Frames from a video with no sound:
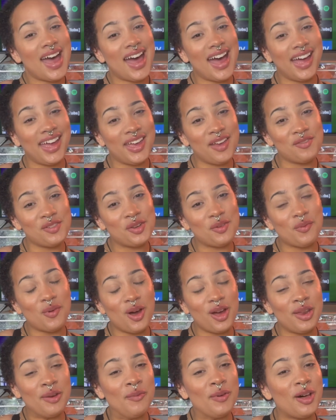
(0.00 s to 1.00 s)
Hi
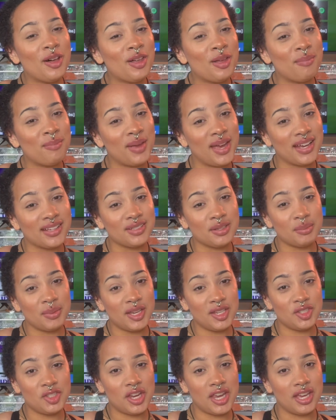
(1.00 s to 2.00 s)
everyone, welcome back to
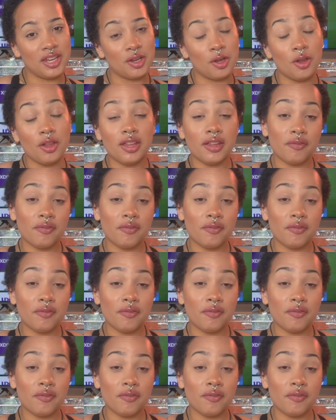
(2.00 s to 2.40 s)
my channel.